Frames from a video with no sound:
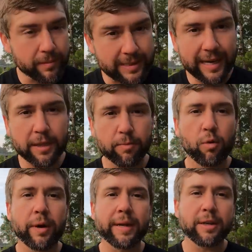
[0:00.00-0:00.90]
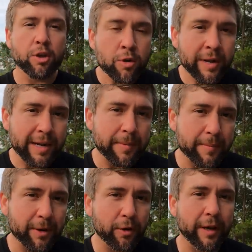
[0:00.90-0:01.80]
beside the point, you need to
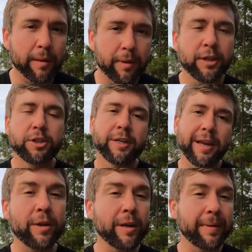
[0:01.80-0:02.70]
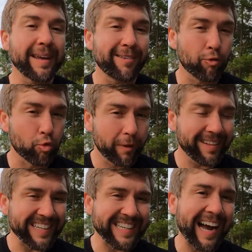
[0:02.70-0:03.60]
be building a budget. You need to be
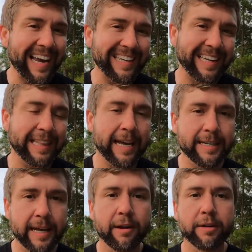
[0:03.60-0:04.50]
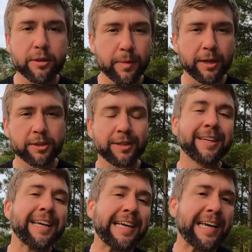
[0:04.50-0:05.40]
really tightening that down,
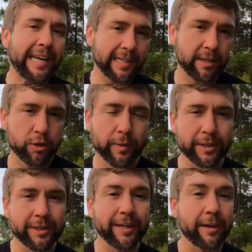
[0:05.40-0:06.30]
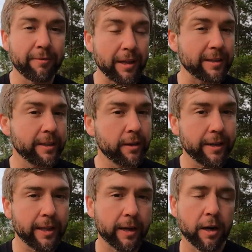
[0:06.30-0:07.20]
especially in a situation and a
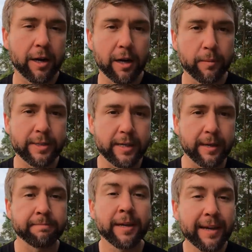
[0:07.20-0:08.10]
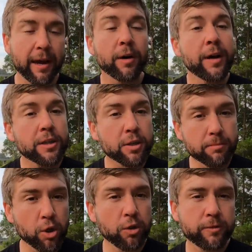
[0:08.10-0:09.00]
volatility like our economy's in. Now, to
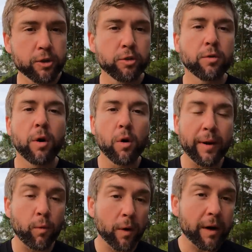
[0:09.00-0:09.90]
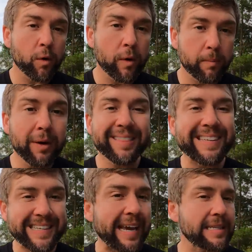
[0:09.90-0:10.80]
move to, okay, where do we put
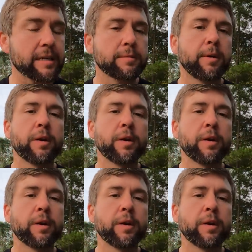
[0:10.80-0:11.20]
this excess